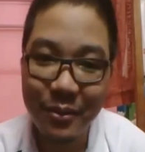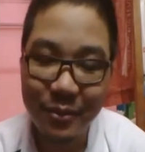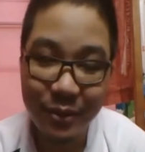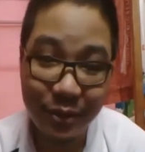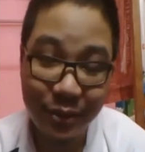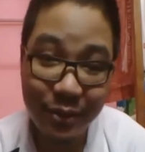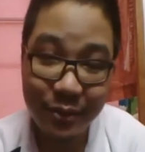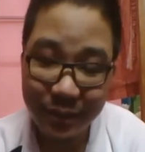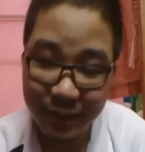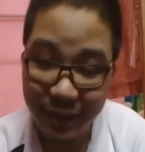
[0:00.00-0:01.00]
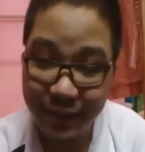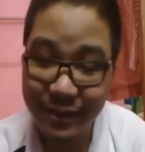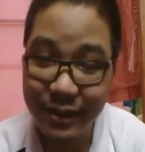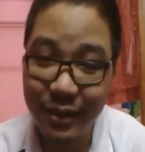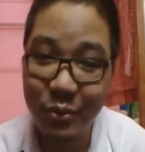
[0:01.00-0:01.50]
but that
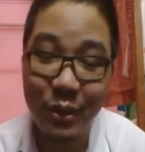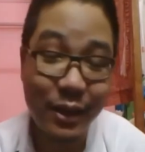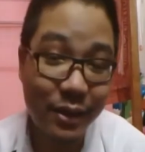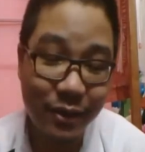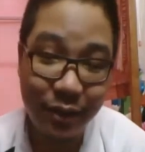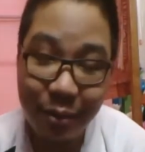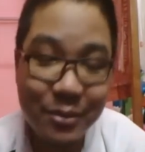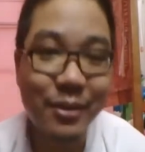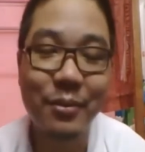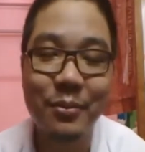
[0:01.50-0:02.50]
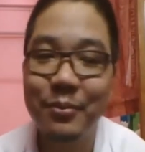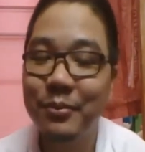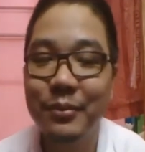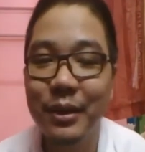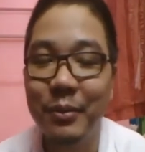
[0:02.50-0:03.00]
seed, when it comes up,
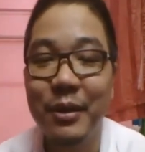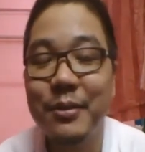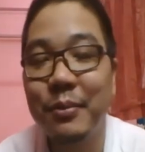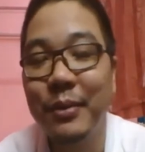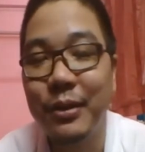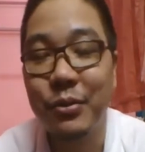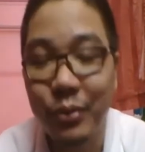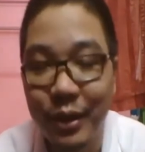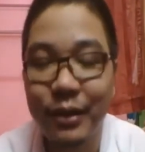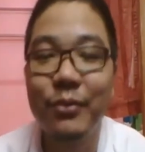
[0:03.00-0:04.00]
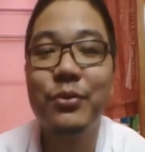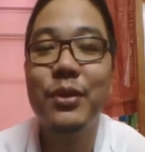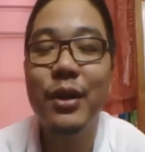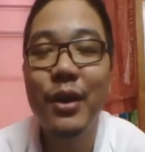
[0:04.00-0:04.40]
becomes a big tree and gives